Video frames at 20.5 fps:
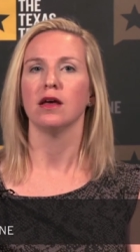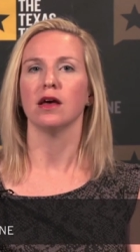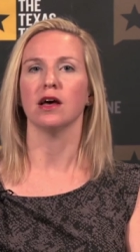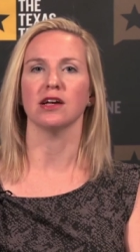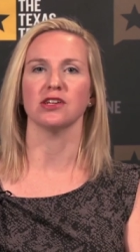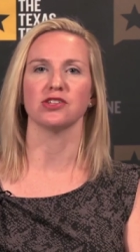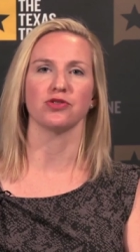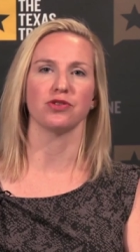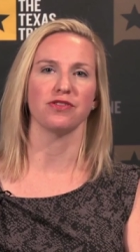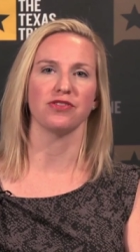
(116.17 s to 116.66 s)

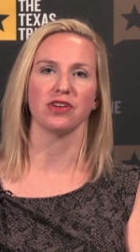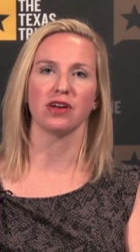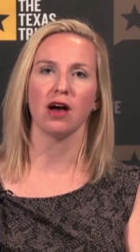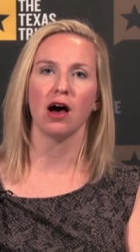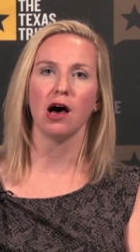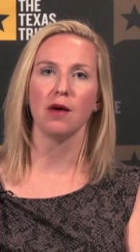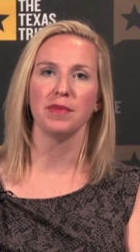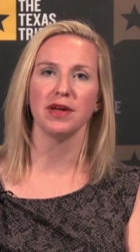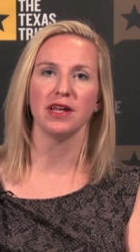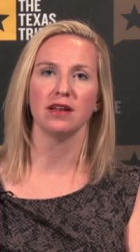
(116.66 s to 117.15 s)
Uh, sort of the
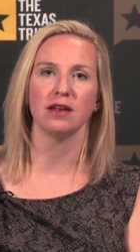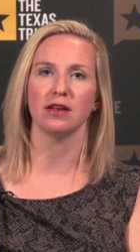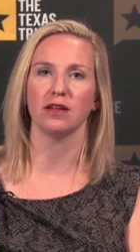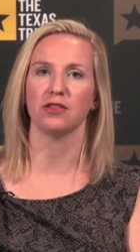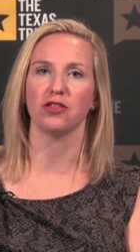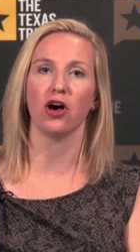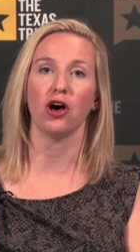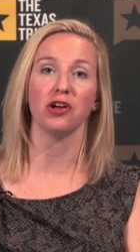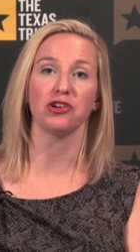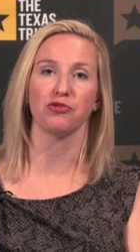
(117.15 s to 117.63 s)
common
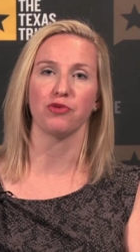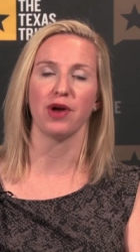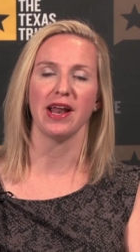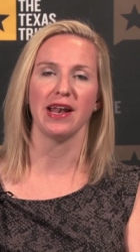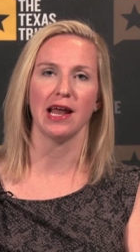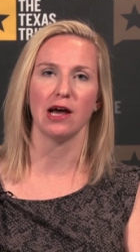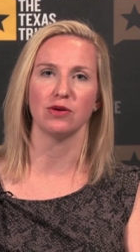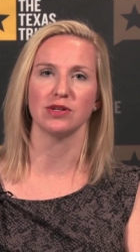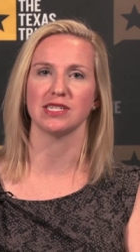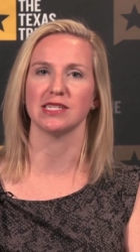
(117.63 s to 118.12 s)
thought
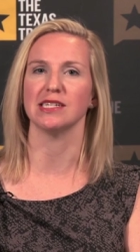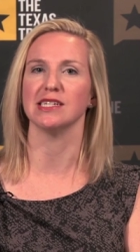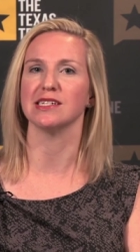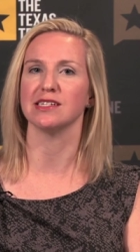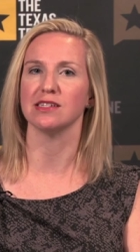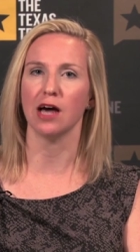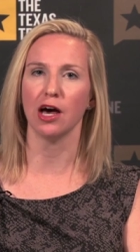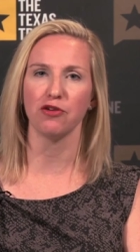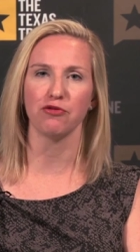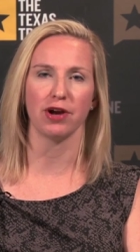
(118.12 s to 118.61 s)
right now is that
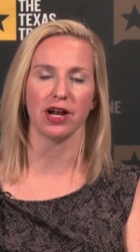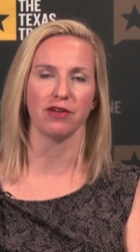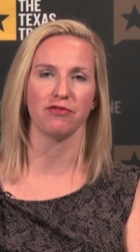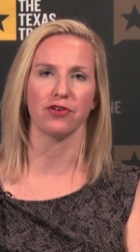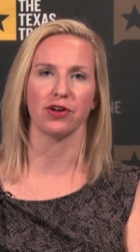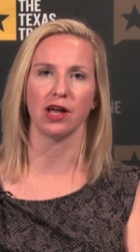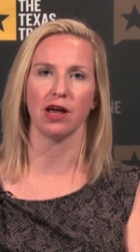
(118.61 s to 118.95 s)
he's not running for